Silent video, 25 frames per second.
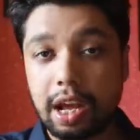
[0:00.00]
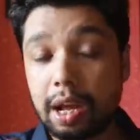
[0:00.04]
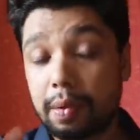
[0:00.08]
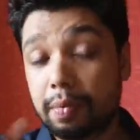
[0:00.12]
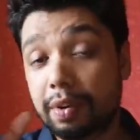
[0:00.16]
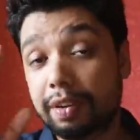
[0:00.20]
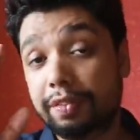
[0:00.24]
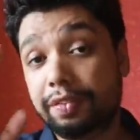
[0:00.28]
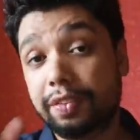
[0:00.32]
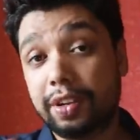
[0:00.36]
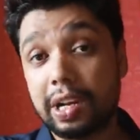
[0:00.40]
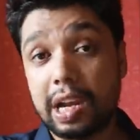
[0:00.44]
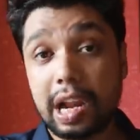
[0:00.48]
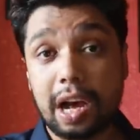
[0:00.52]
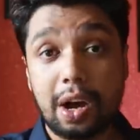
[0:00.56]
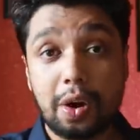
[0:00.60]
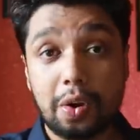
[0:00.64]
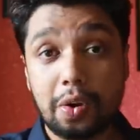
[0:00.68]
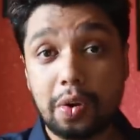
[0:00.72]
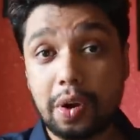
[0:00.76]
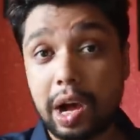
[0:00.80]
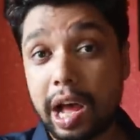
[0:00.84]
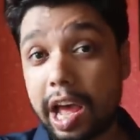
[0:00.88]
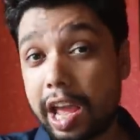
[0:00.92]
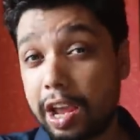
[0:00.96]
But for
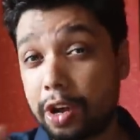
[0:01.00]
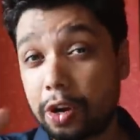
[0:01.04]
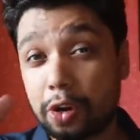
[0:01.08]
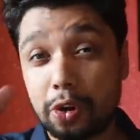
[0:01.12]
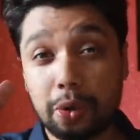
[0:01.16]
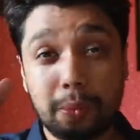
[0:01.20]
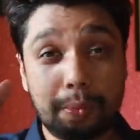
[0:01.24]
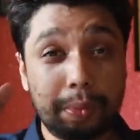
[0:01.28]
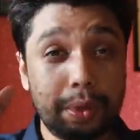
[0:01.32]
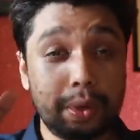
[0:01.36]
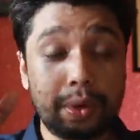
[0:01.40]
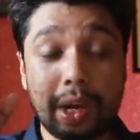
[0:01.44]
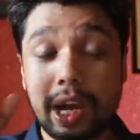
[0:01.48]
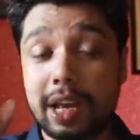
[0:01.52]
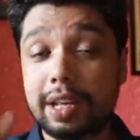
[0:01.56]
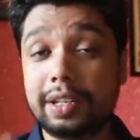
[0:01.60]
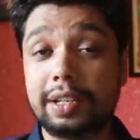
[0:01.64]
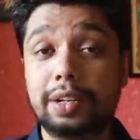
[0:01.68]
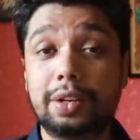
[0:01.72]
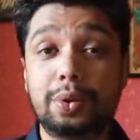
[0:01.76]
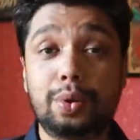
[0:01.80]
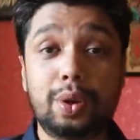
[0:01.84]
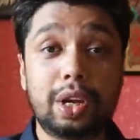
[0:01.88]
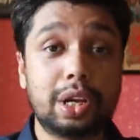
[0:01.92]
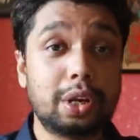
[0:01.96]
now, I hope you guys are
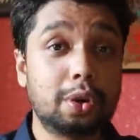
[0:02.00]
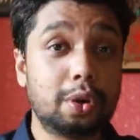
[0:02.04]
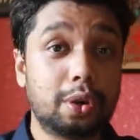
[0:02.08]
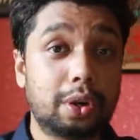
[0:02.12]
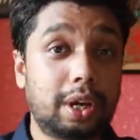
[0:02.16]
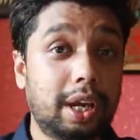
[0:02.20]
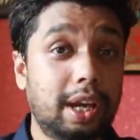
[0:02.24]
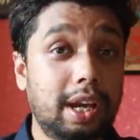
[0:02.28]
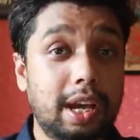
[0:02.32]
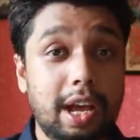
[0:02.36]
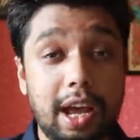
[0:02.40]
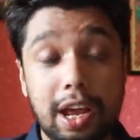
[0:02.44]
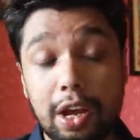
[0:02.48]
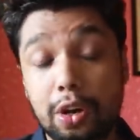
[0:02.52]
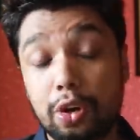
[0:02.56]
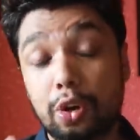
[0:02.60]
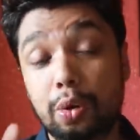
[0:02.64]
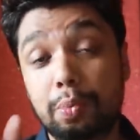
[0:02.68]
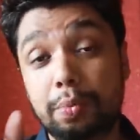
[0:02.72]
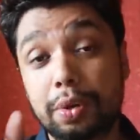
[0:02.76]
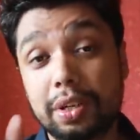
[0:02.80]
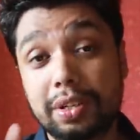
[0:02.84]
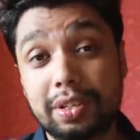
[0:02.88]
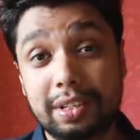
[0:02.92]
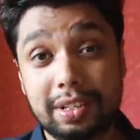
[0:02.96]
doing okay. I
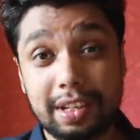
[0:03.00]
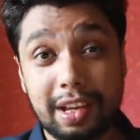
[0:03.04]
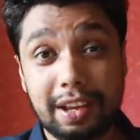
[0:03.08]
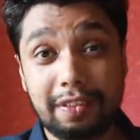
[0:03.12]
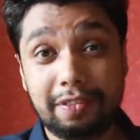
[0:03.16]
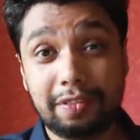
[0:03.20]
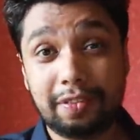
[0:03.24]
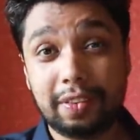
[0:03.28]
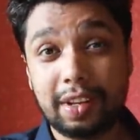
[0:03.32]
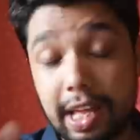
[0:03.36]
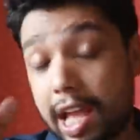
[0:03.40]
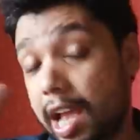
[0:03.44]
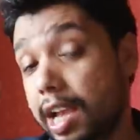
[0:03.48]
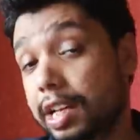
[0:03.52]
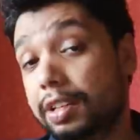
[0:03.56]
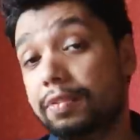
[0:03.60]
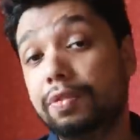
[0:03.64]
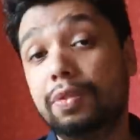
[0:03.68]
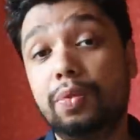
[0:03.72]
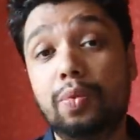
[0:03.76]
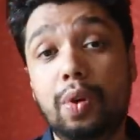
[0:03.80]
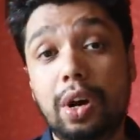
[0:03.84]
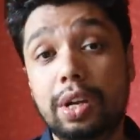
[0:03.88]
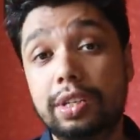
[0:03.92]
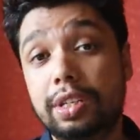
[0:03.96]
hope you're safe. Thanks for
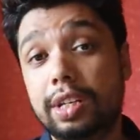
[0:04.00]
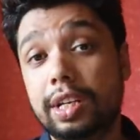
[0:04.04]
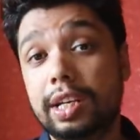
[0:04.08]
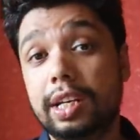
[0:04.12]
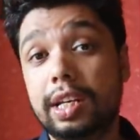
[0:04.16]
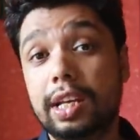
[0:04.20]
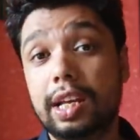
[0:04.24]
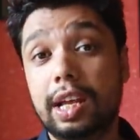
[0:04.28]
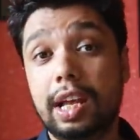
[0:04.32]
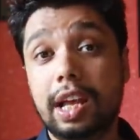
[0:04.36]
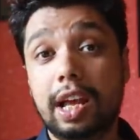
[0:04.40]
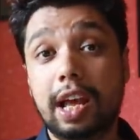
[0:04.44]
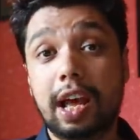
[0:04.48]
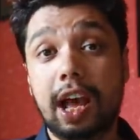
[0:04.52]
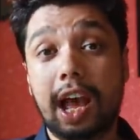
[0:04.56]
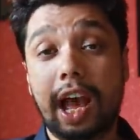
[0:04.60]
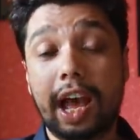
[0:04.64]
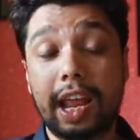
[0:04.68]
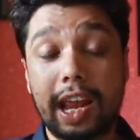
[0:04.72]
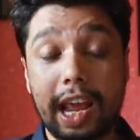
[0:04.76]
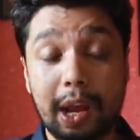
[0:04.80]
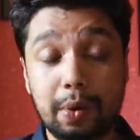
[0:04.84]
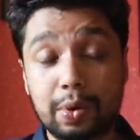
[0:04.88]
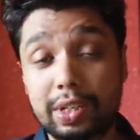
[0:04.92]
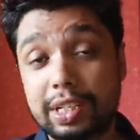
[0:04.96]
watching,
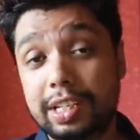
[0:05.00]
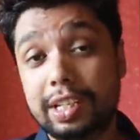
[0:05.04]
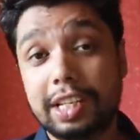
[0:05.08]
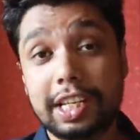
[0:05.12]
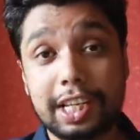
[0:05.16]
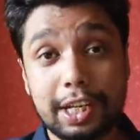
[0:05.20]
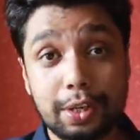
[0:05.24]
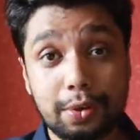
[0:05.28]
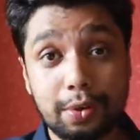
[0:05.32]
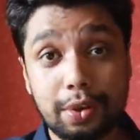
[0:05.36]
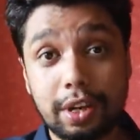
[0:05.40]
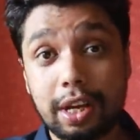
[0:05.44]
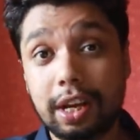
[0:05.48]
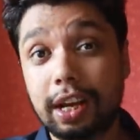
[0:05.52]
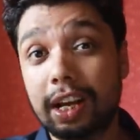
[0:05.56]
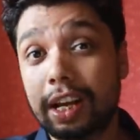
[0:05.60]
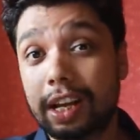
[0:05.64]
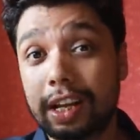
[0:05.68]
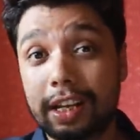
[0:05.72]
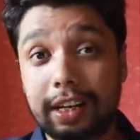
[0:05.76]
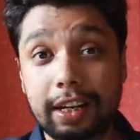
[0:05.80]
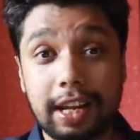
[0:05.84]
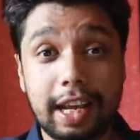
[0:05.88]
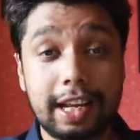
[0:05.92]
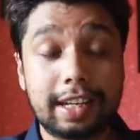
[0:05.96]
and I will see you
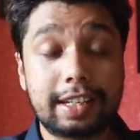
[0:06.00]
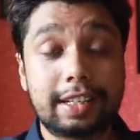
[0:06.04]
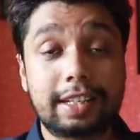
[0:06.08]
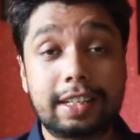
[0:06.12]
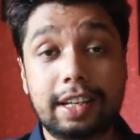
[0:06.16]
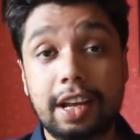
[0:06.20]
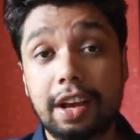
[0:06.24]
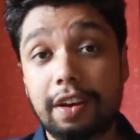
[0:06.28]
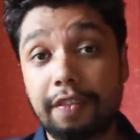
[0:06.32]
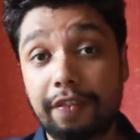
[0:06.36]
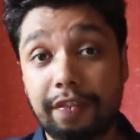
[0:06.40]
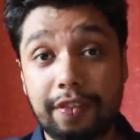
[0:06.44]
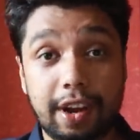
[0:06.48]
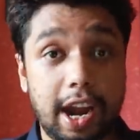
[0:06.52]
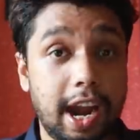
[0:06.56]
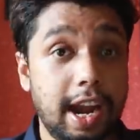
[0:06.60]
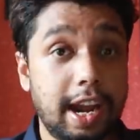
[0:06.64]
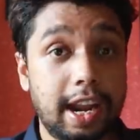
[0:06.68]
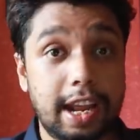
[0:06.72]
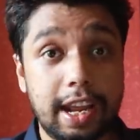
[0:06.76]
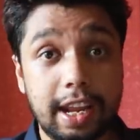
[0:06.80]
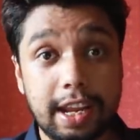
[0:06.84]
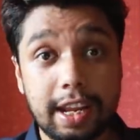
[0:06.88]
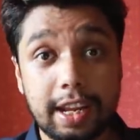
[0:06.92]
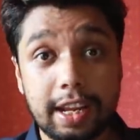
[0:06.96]
next
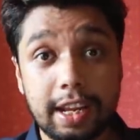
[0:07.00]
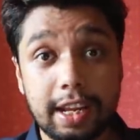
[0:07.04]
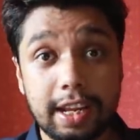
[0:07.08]
Friday.